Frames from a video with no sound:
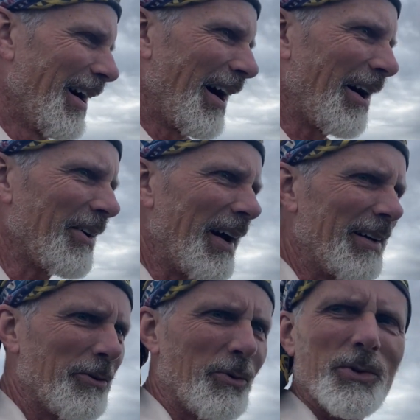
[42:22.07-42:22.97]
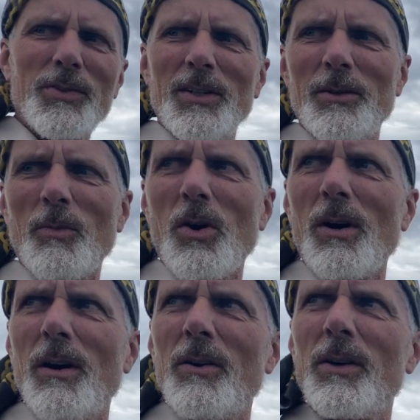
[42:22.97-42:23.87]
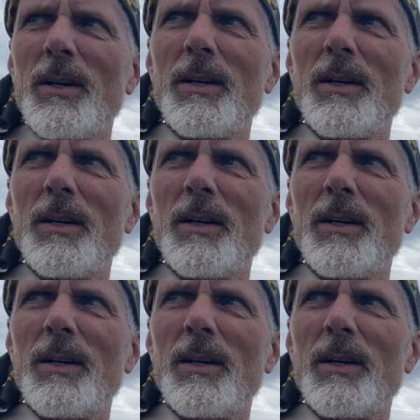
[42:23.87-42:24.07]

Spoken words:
All right, we'll see you tomorrow,